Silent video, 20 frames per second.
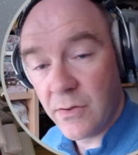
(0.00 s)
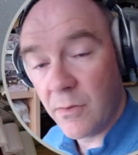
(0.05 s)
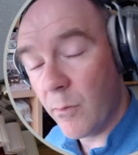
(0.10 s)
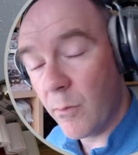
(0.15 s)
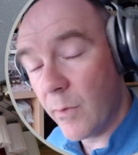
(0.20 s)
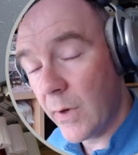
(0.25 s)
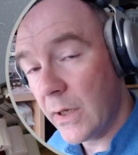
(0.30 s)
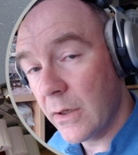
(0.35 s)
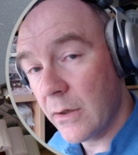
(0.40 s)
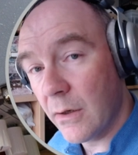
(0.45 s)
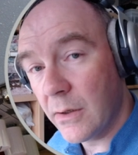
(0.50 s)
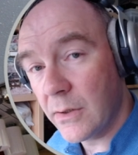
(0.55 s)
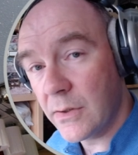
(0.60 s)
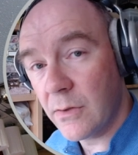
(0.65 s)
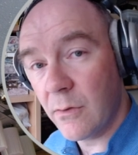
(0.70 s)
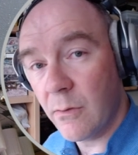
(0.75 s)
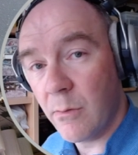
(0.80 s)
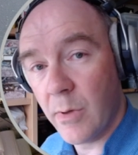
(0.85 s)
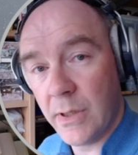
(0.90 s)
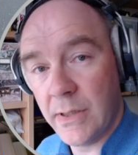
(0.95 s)
we can also
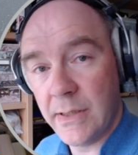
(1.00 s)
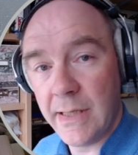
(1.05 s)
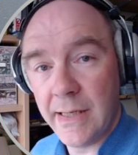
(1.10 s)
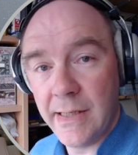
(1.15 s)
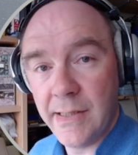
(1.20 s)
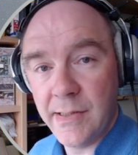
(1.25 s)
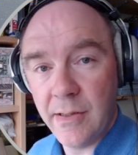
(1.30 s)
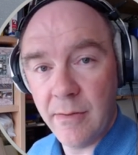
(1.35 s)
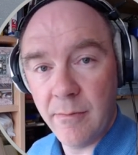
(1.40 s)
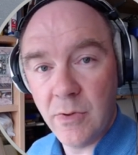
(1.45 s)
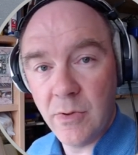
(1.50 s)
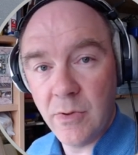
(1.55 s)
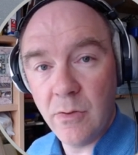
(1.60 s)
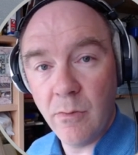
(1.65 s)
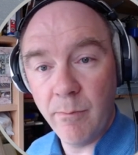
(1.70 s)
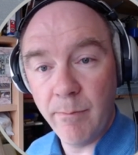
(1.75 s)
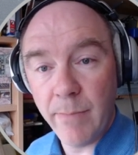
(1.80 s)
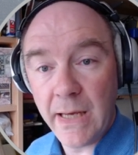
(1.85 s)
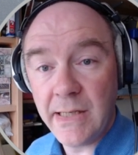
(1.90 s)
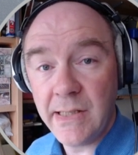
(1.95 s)
quantize them to
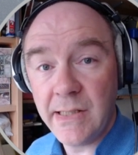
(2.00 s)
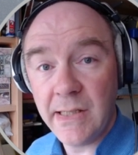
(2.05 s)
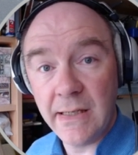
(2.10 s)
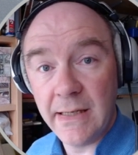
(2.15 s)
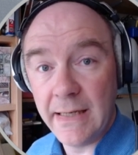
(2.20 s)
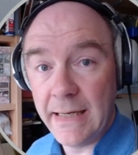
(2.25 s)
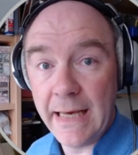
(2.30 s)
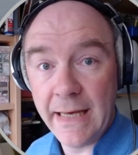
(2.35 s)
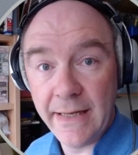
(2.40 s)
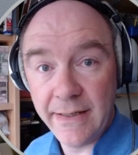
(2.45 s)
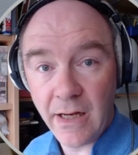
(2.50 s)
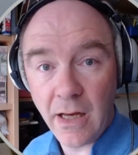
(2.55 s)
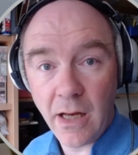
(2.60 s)
basically an